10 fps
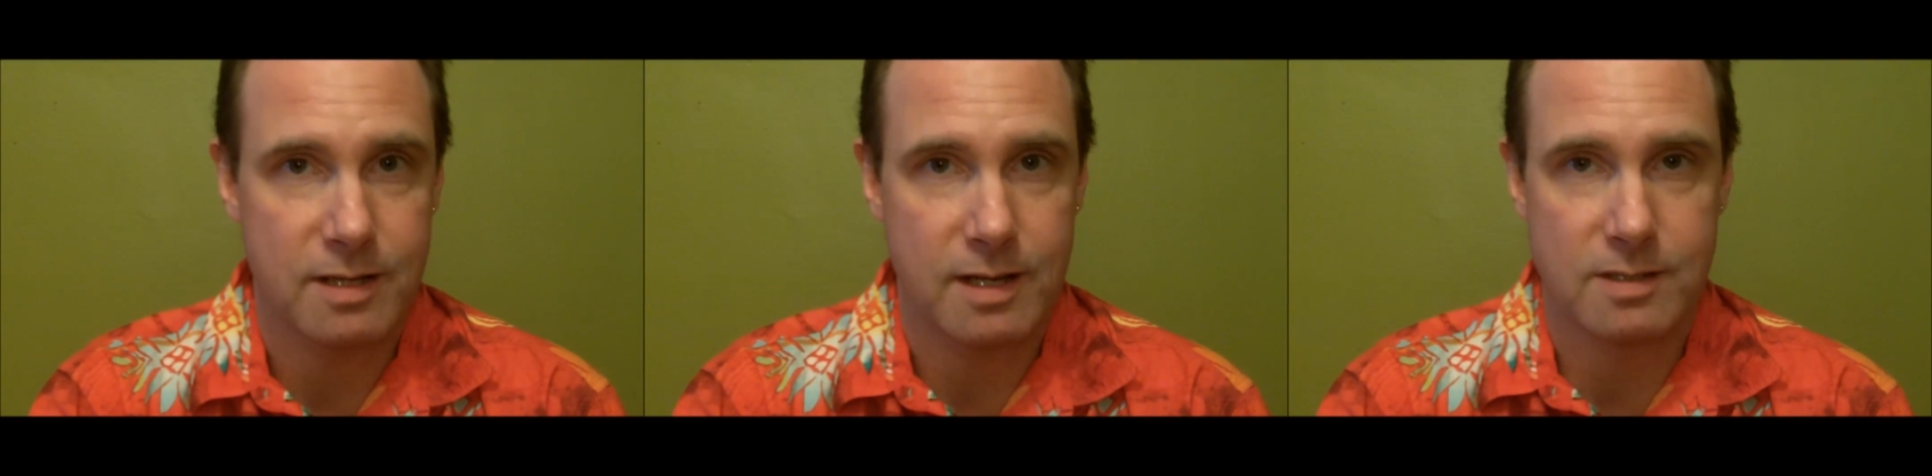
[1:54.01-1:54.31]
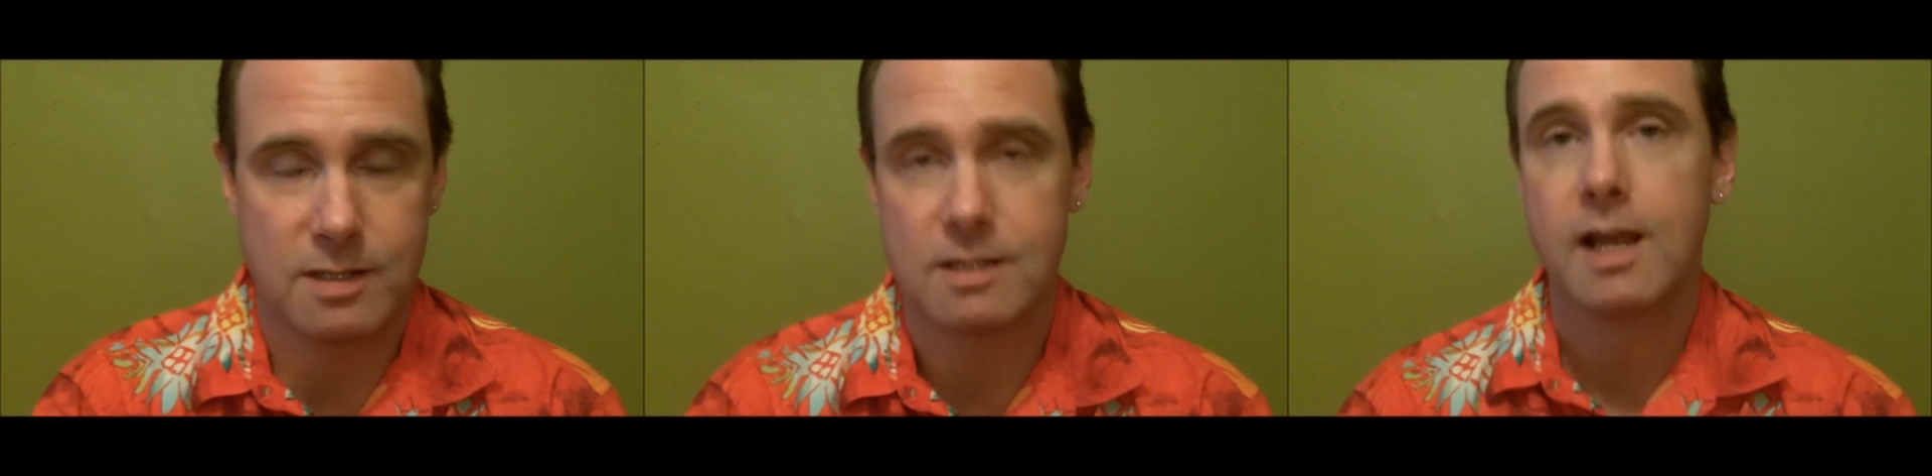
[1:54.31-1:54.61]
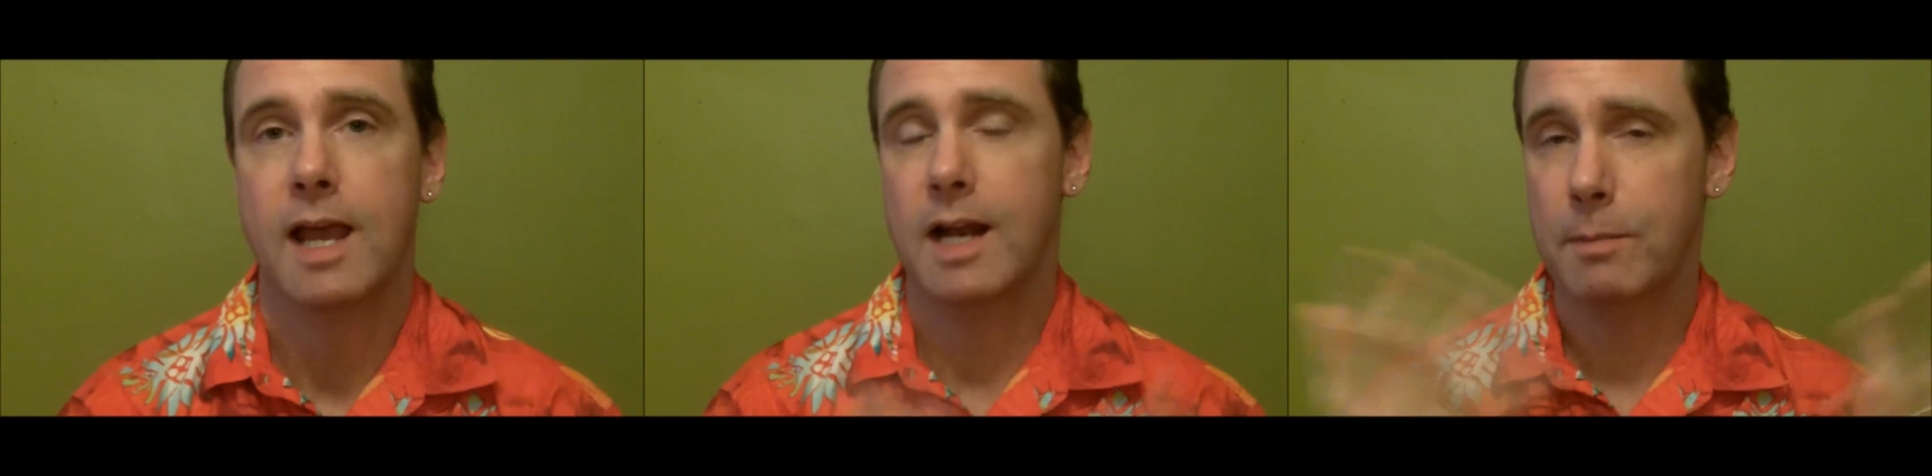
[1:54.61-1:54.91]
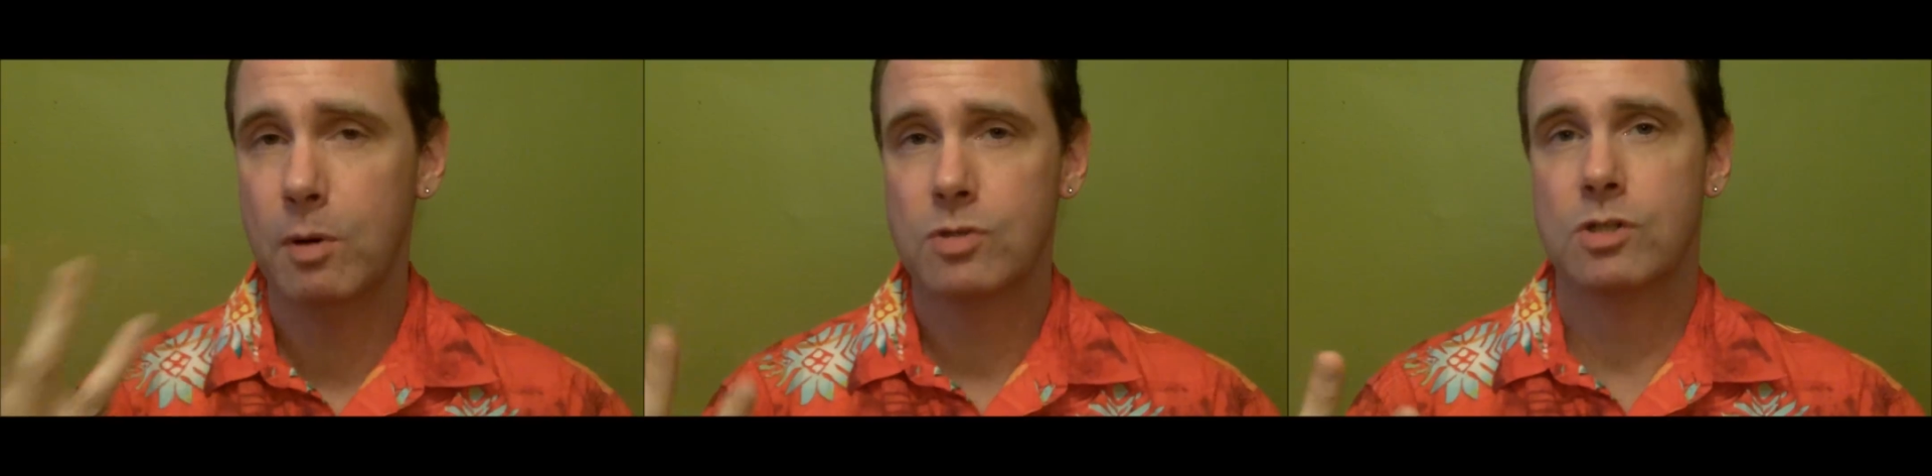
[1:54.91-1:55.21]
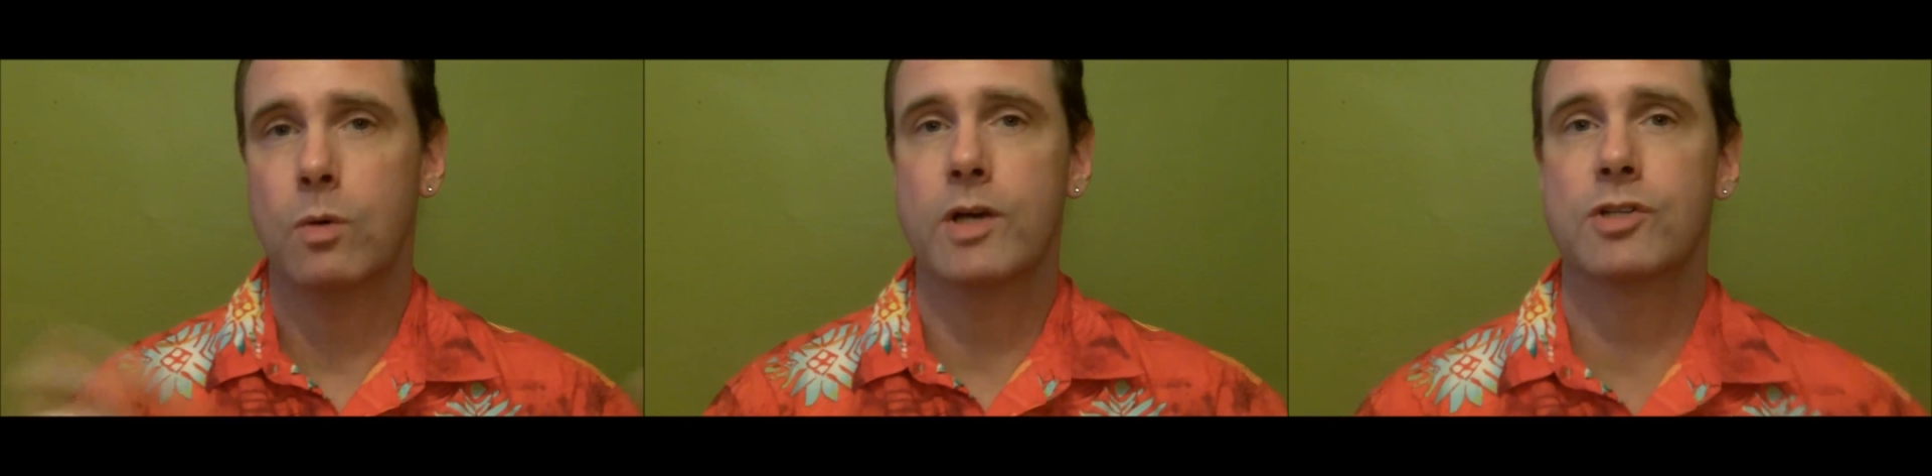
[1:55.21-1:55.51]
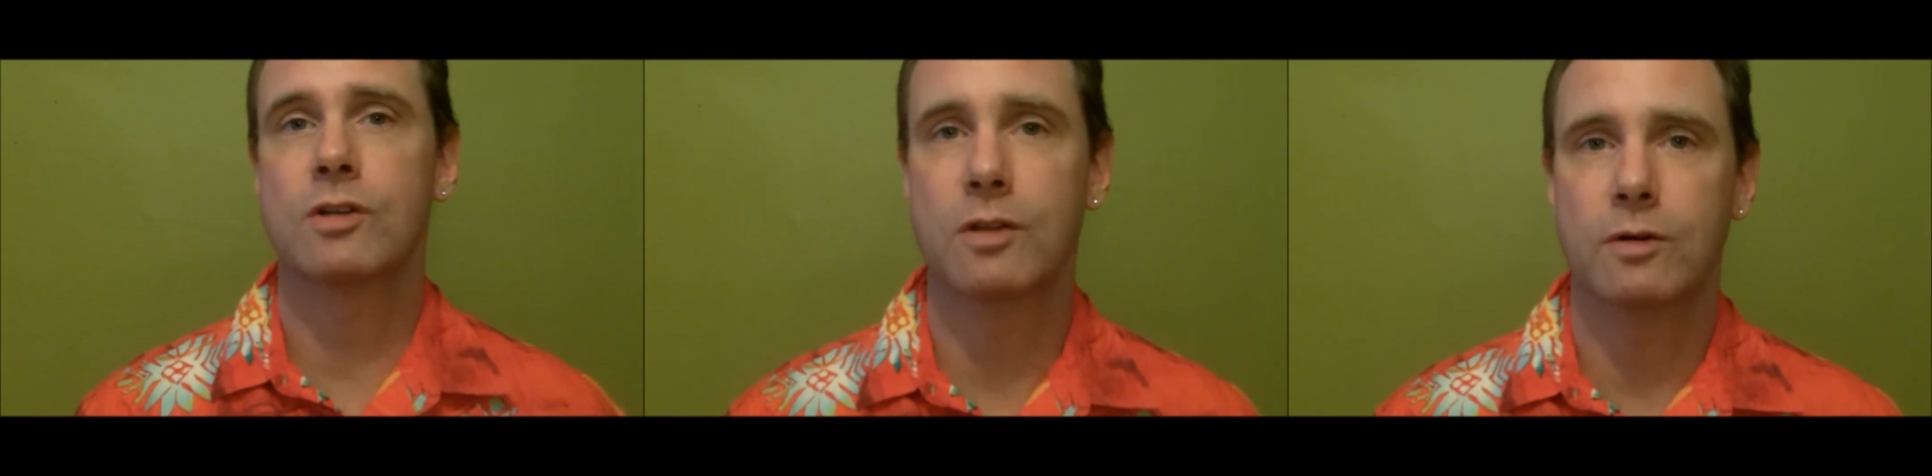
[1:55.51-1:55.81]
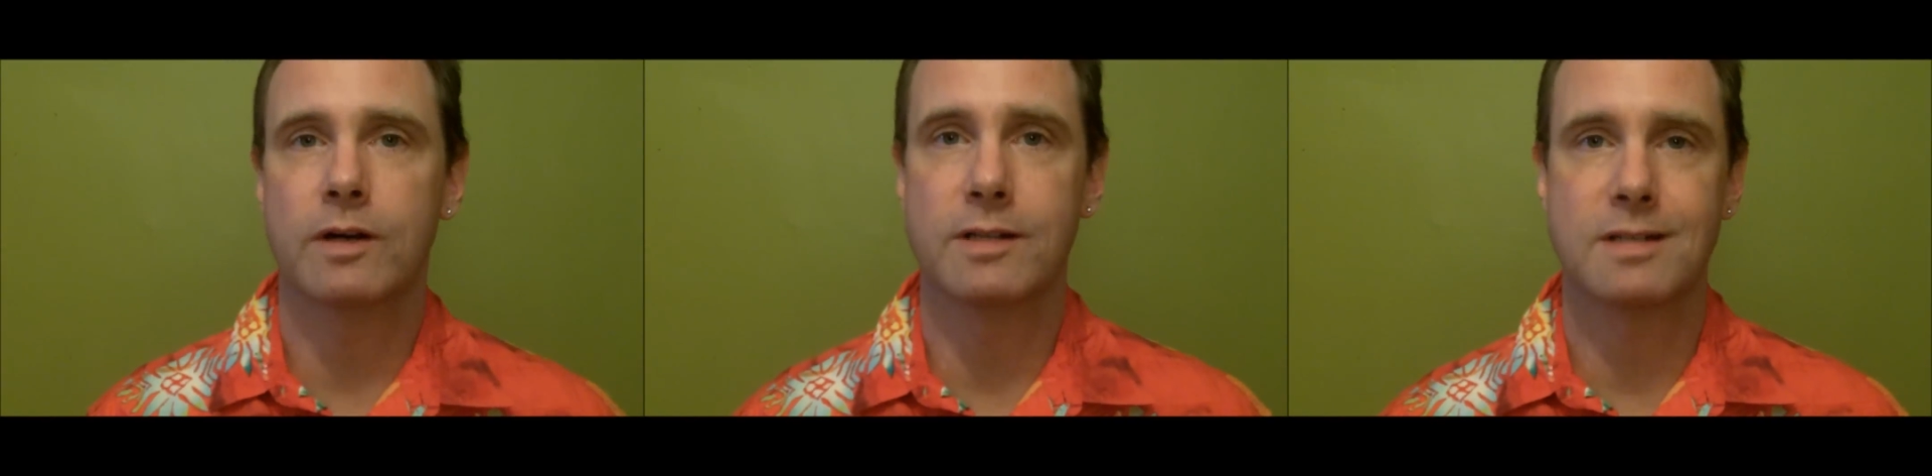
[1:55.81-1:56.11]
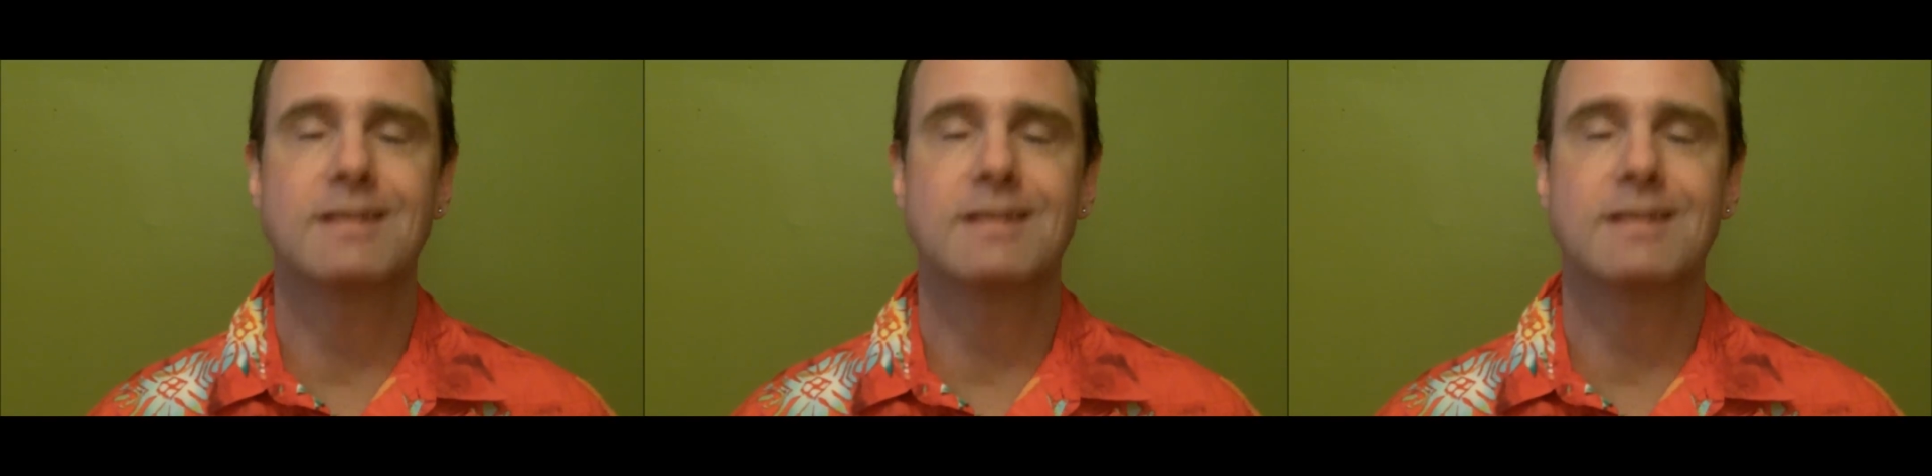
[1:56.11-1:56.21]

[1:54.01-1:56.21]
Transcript: Texas, and I posed a question to the audience.